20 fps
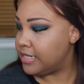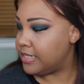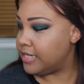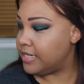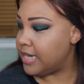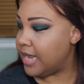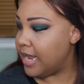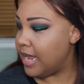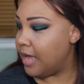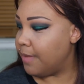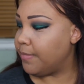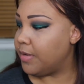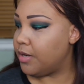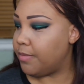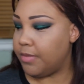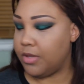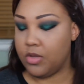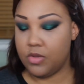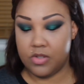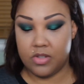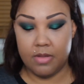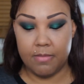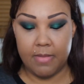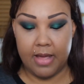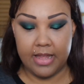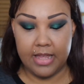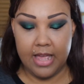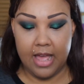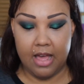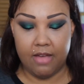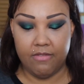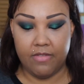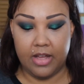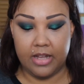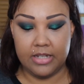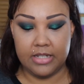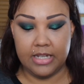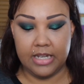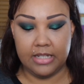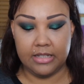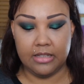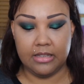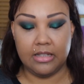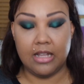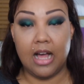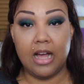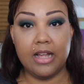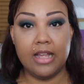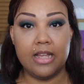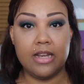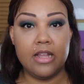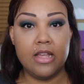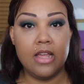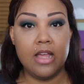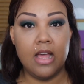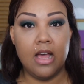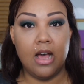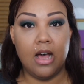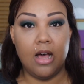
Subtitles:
Today I'm going to be using my Kat Von D Lock-It